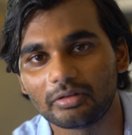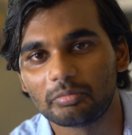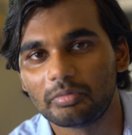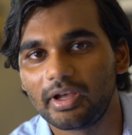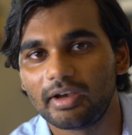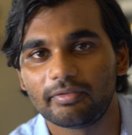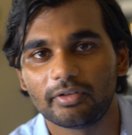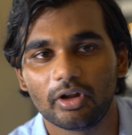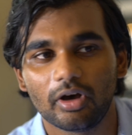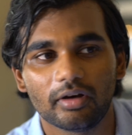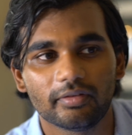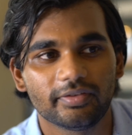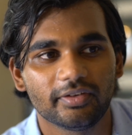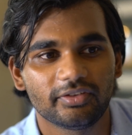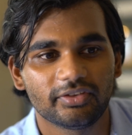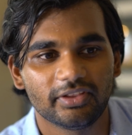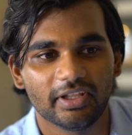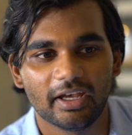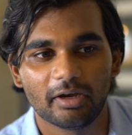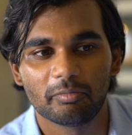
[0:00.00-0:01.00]
We have an
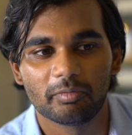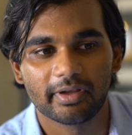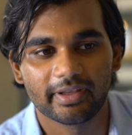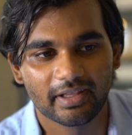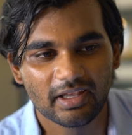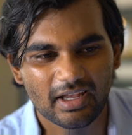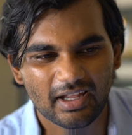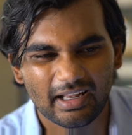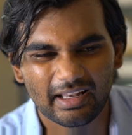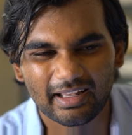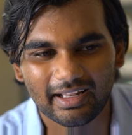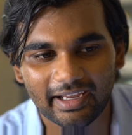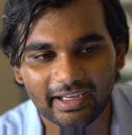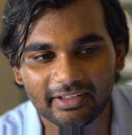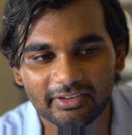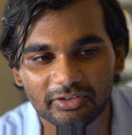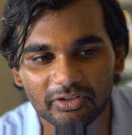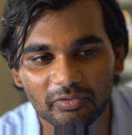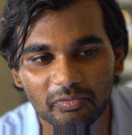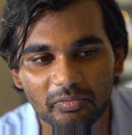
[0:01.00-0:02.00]
office there and we like
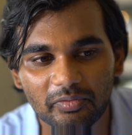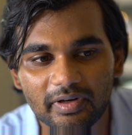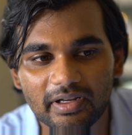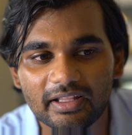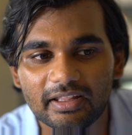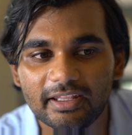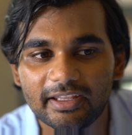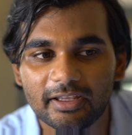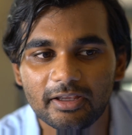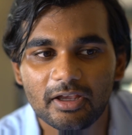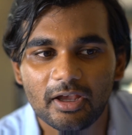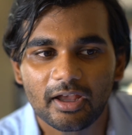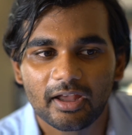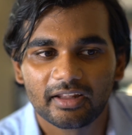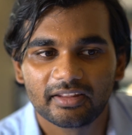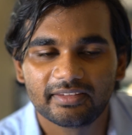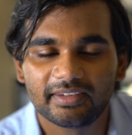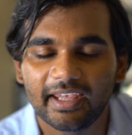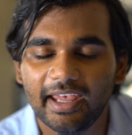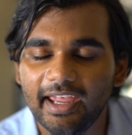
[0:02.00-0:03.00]
to really
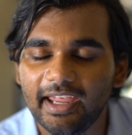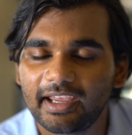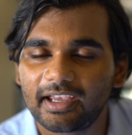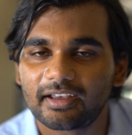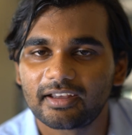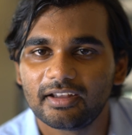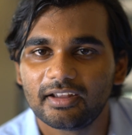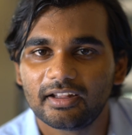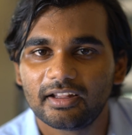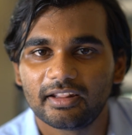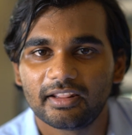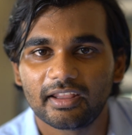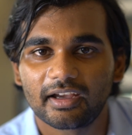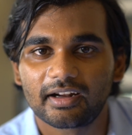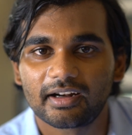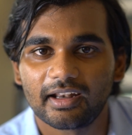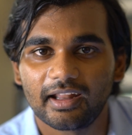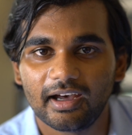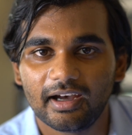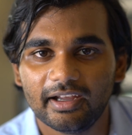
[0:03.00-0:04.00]
take the
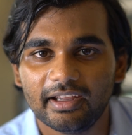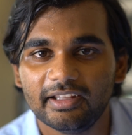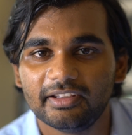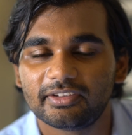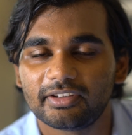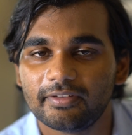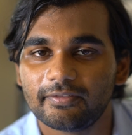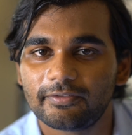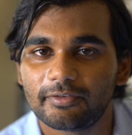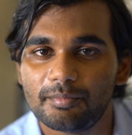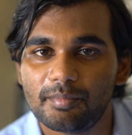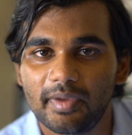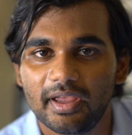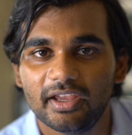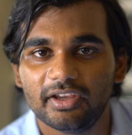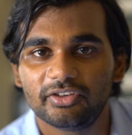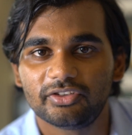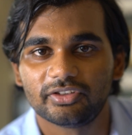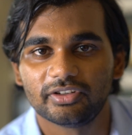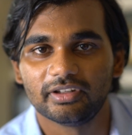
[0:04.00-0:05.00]
client's
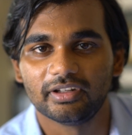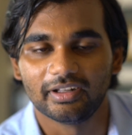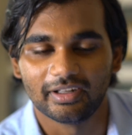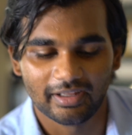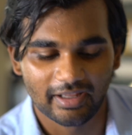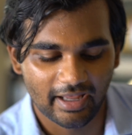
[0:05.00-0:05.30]
information.